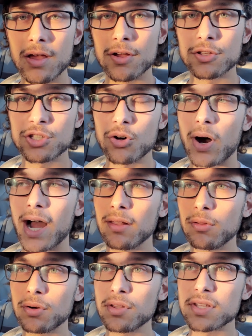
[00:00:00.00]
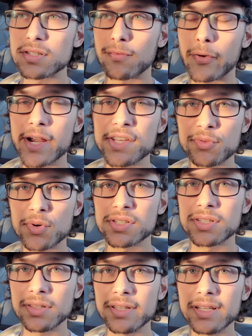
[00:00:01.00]
So I learned this phrase
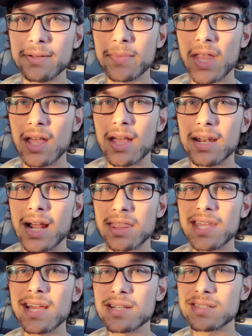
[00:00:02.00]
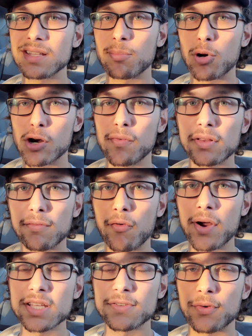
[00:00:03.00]
recently, and I think it is the perfect
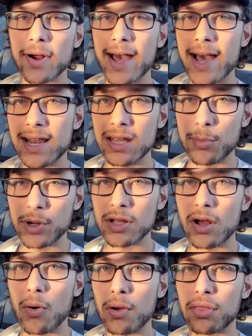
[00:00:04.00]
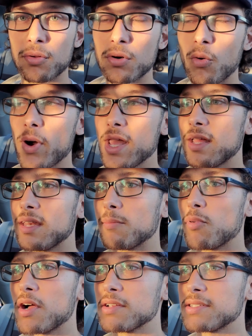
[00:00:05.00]
phrase for anybody going through an awakening
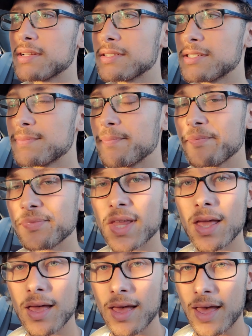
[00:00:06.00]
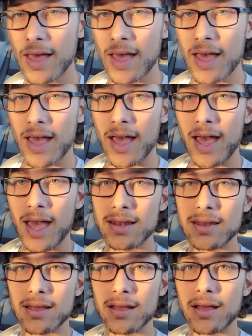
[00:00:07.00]
process.
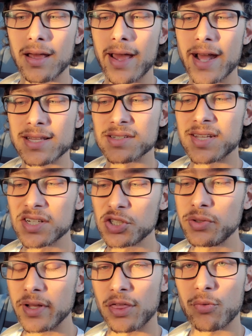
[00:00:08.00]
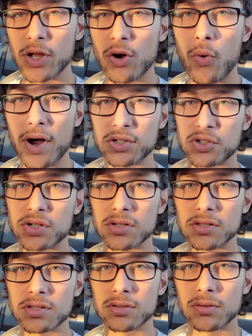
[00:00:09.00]
And it's essentially 3
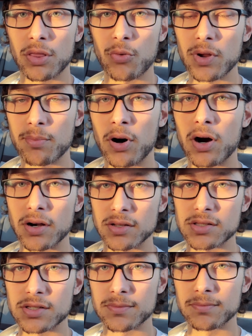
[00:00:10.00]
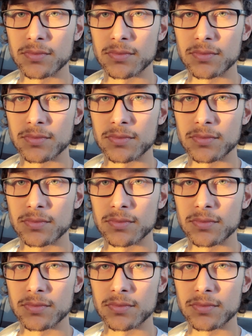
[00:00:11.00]
questions, 3 parts.